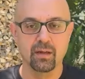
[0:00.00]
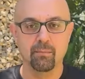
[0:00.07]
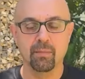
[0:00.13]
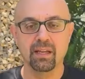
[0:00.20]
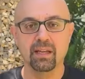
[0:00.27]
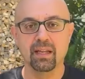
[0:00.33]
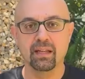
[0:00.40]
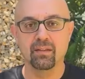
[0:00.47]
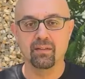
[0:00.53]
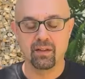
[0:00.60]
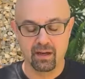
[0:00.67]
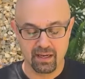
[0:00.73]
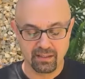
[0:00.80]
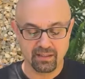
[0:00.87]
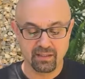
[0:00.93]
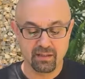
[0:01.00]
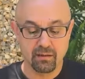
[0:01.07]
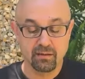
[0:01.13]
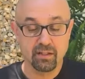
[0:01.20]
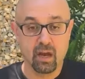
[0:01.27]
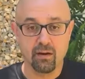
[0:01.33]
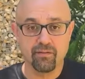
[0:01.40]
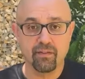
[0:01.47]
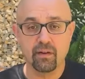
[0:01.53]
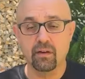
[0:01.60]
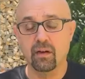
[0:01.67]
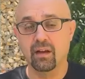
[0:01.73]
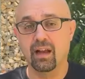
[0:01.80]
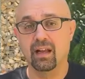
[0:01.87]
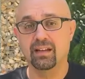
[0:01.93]
meaning that it's tougher
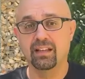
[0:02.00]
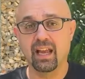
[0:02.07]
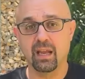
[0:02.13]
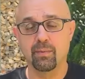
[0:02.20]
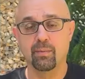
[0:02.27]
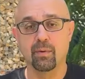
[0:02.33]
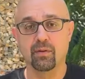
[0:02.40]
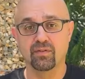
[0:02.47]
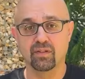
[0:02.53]
and capable